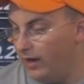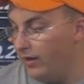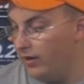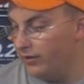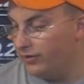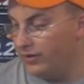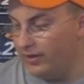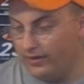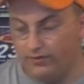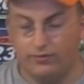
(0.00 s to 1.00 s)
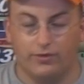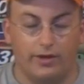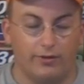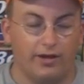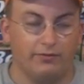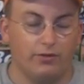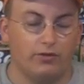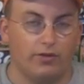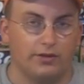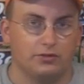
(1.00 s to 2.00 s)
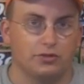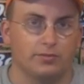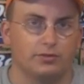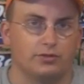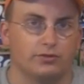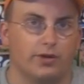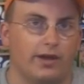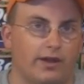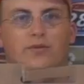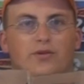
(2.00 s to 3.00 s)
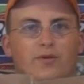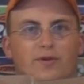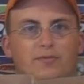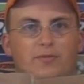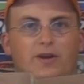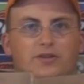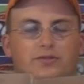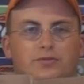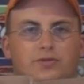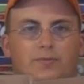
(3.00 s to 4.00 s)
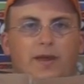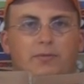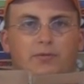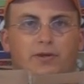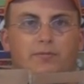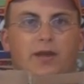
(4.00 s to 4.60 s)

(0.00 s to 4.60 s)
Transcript: I honestly think this is a great rifle, so let's jump straight in. When you open up your box, you will see paperwork.